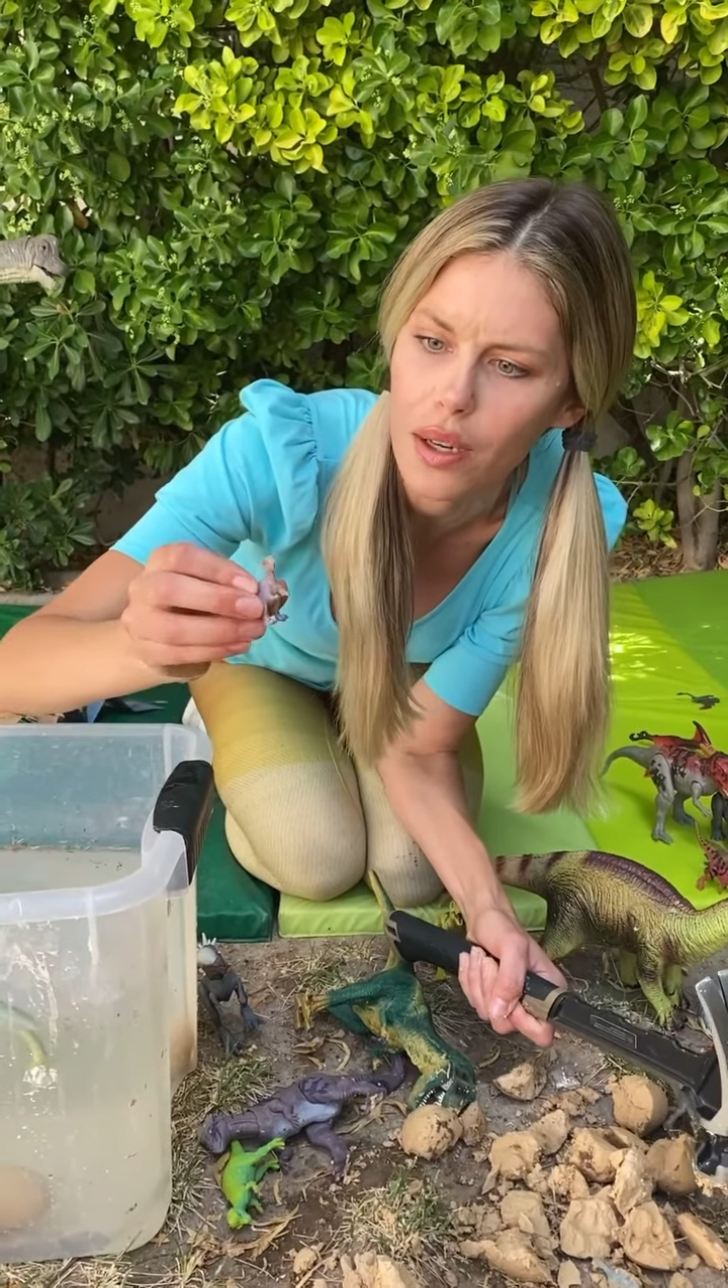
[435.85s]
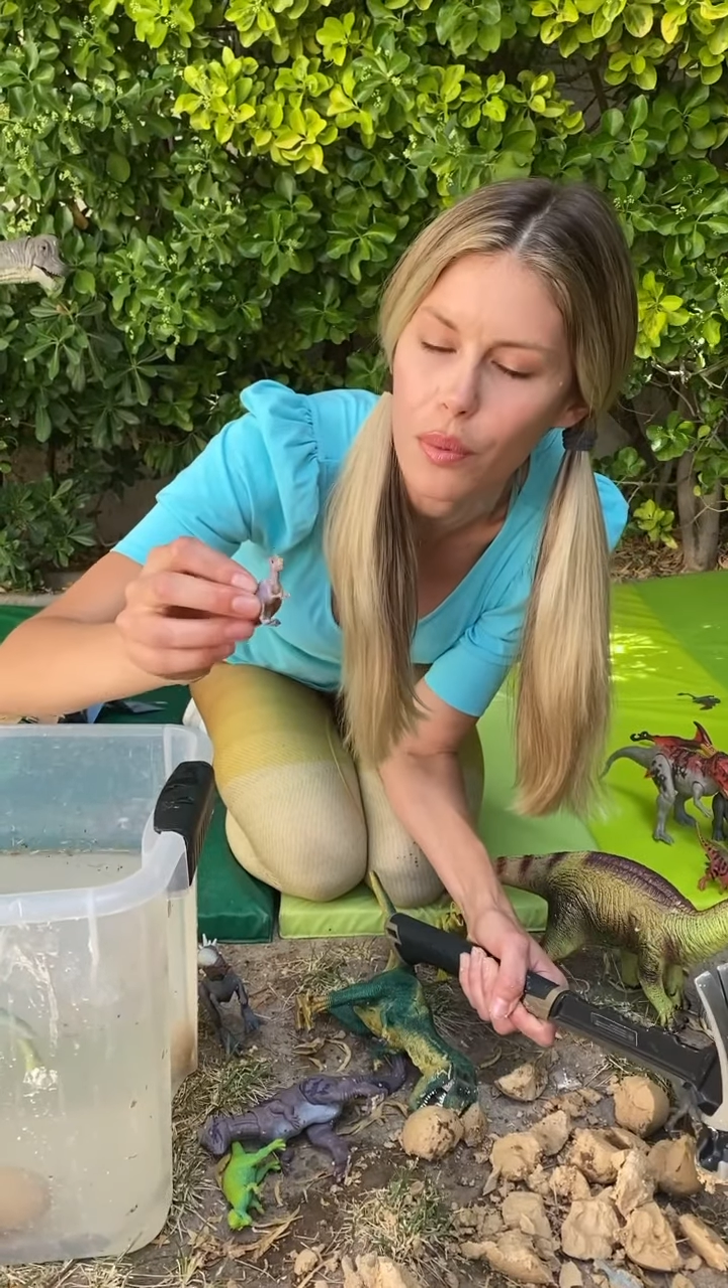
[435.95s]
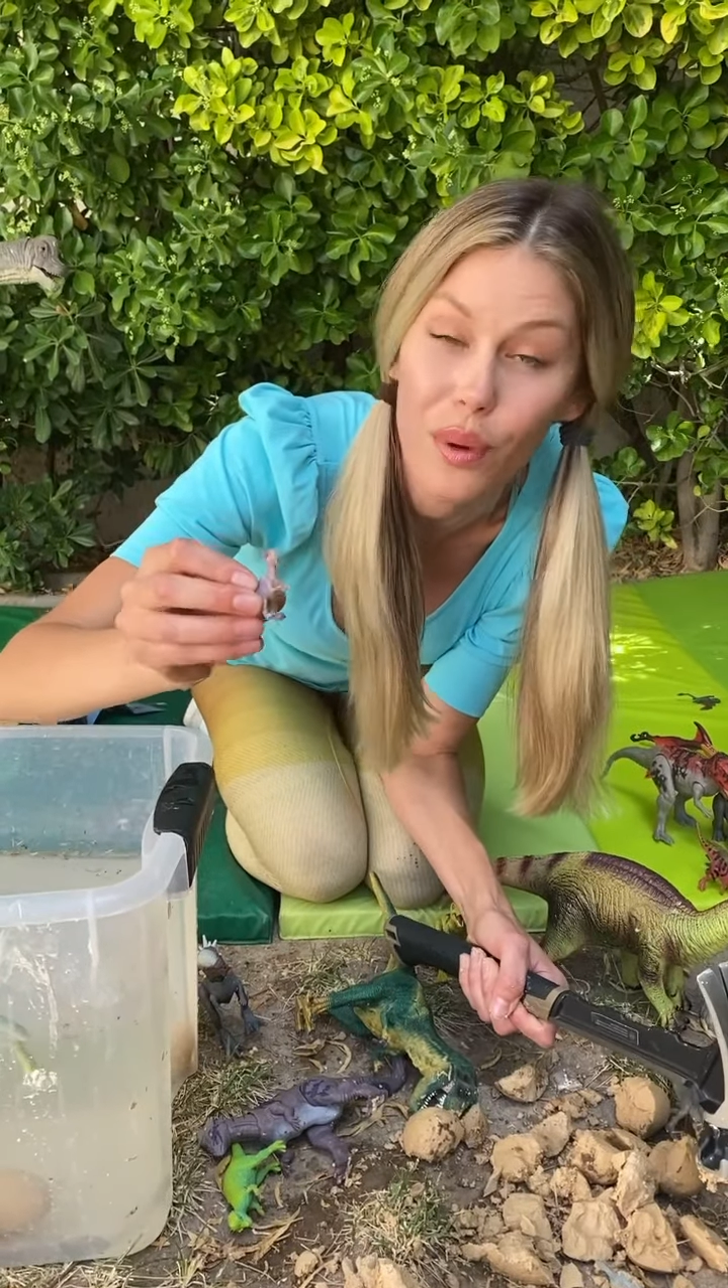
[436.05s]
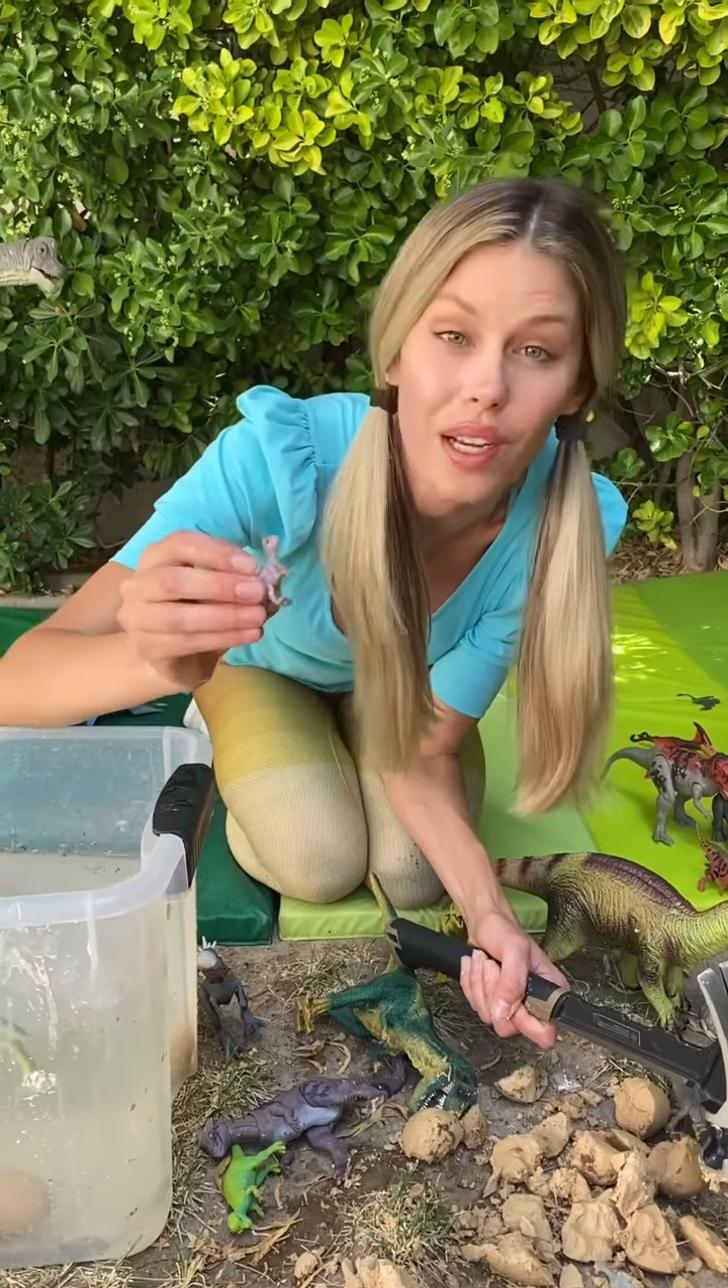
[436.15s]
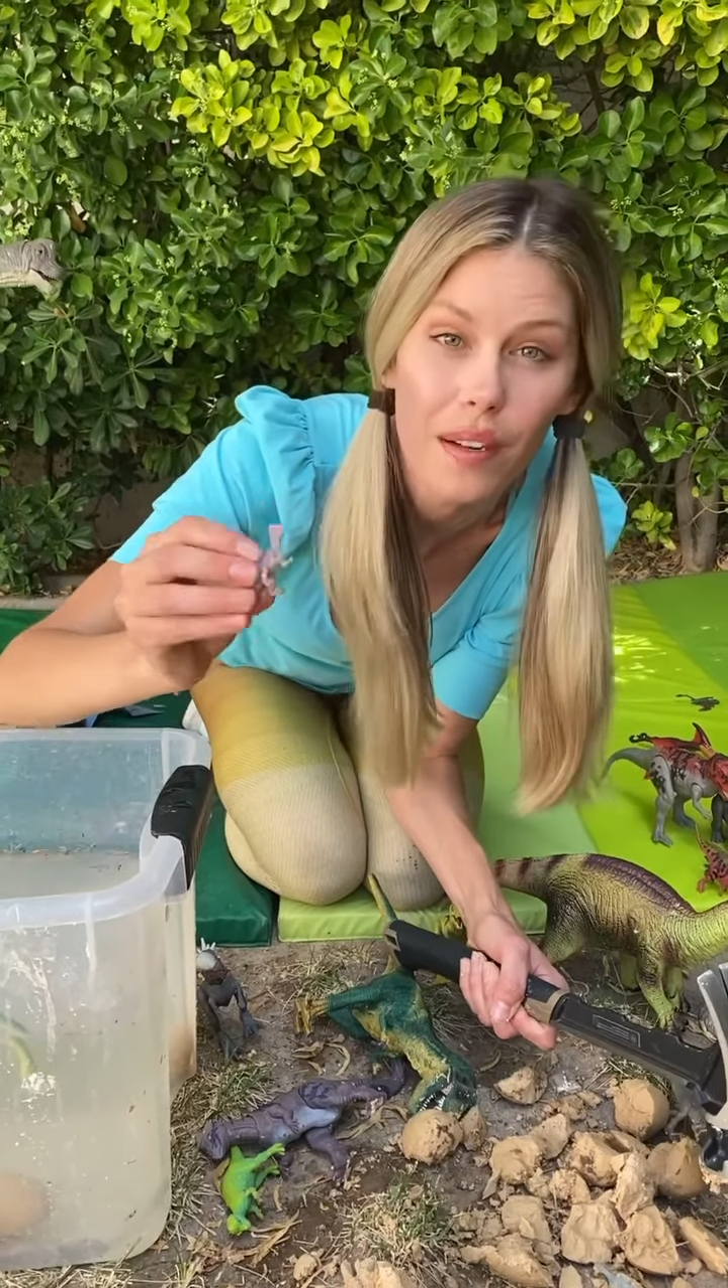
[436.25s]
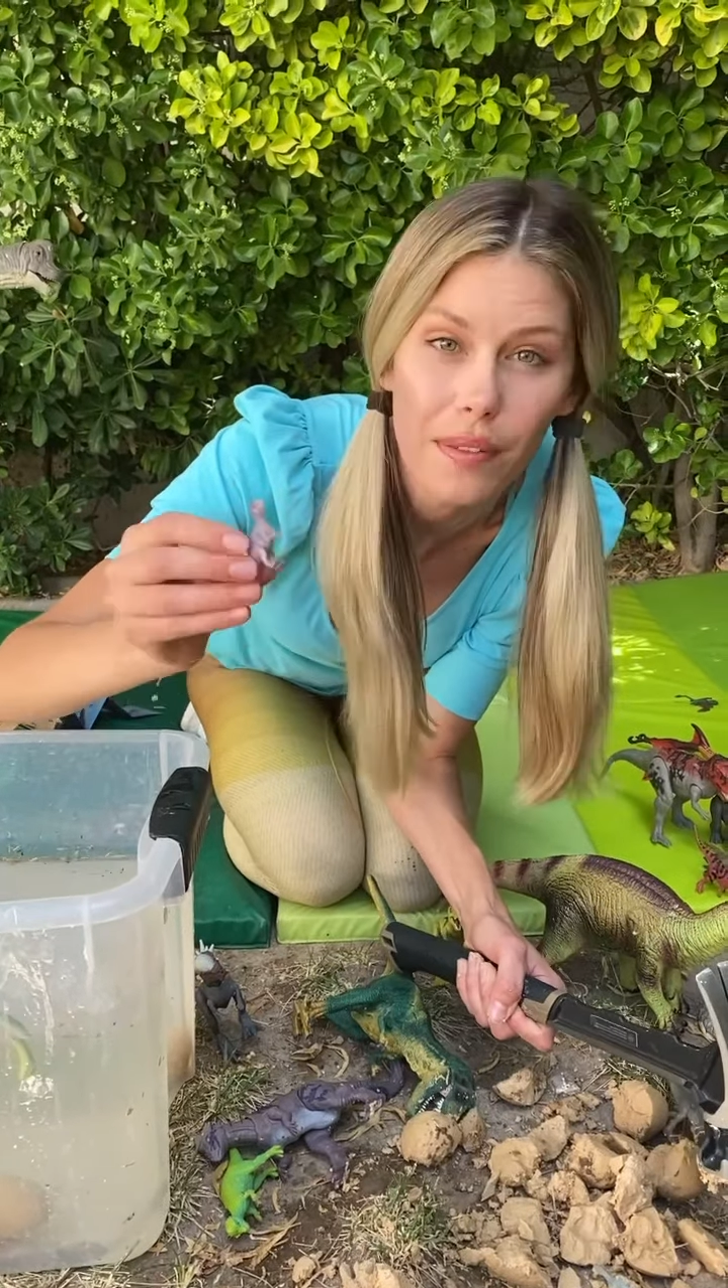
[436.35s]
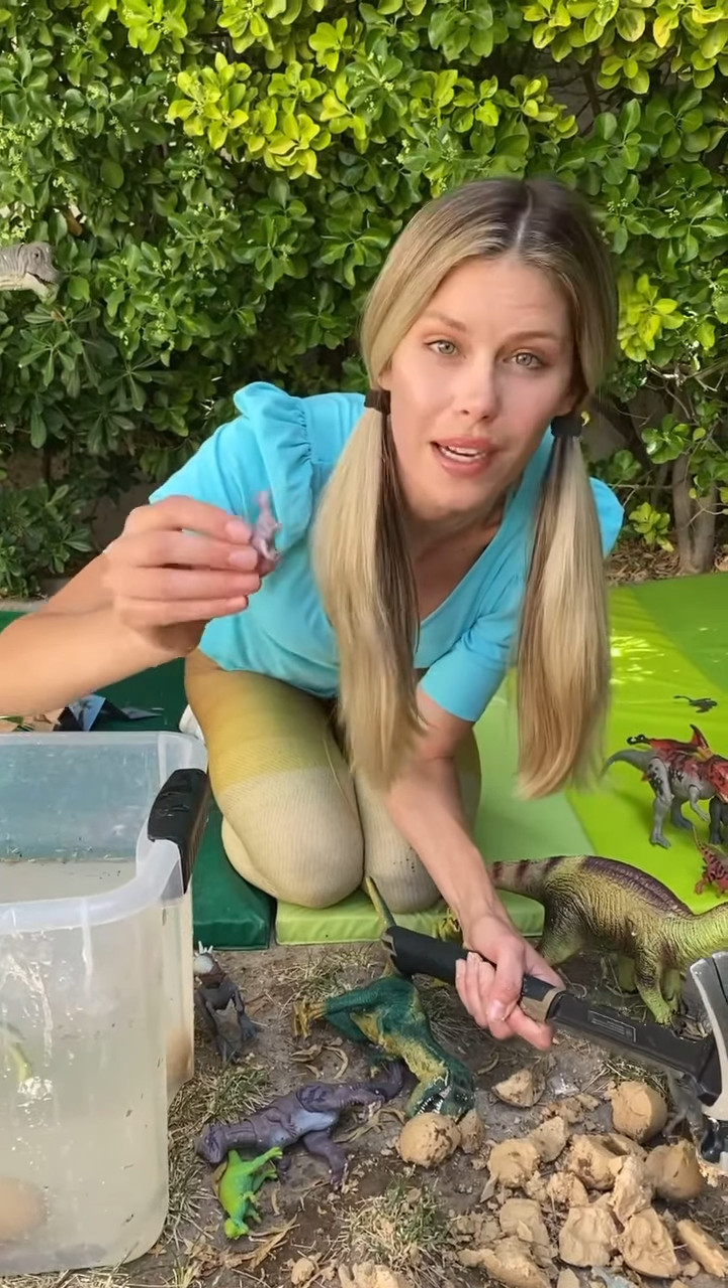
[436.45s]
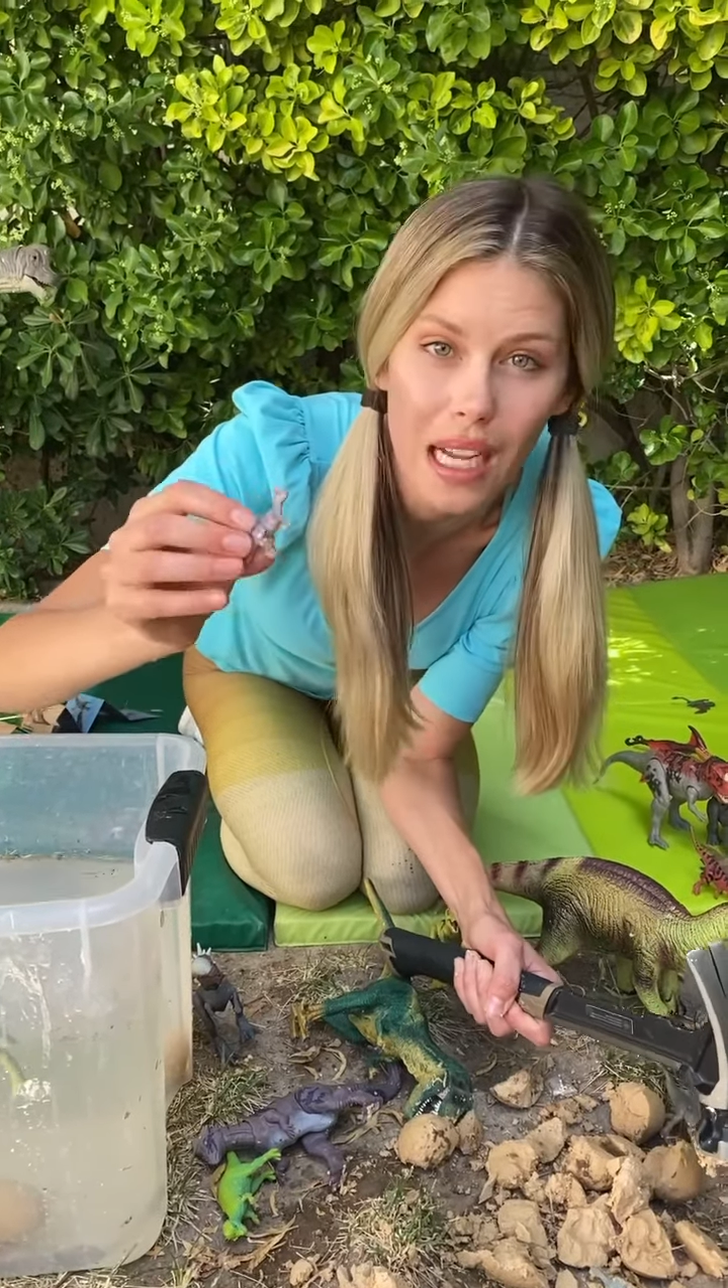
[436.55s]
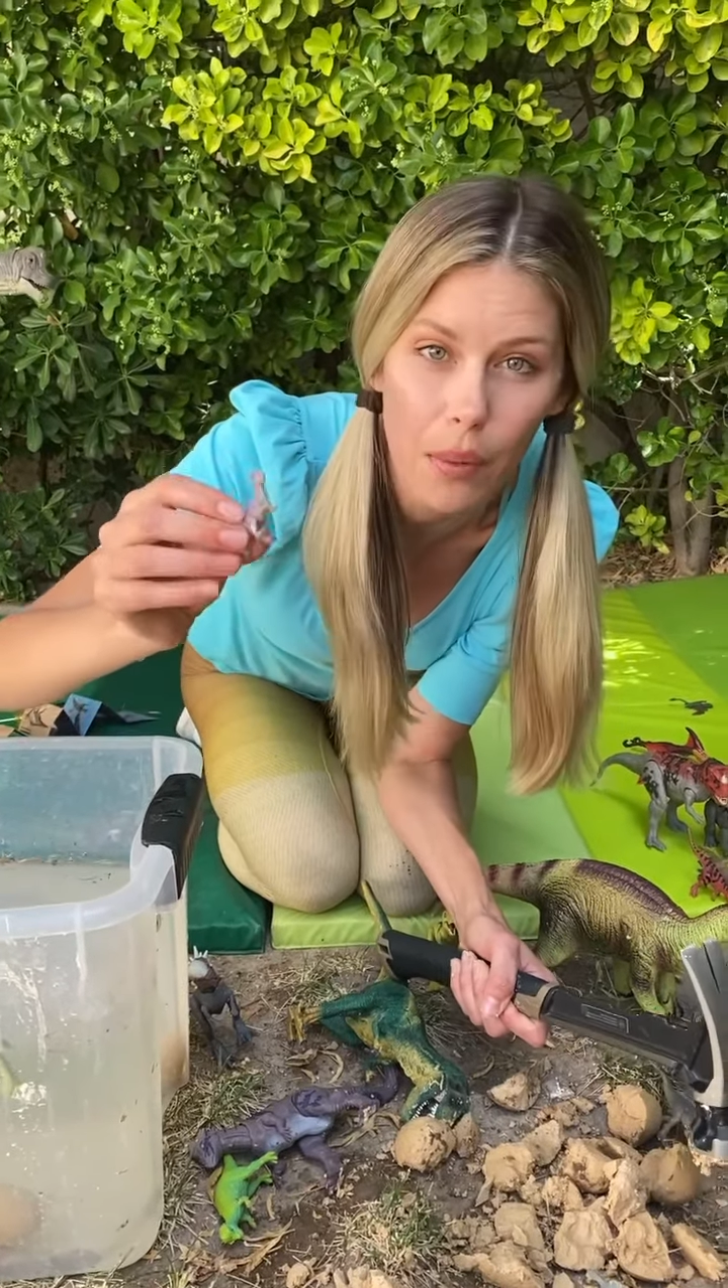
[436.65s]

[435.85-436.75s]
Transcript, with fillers: We're gonna find out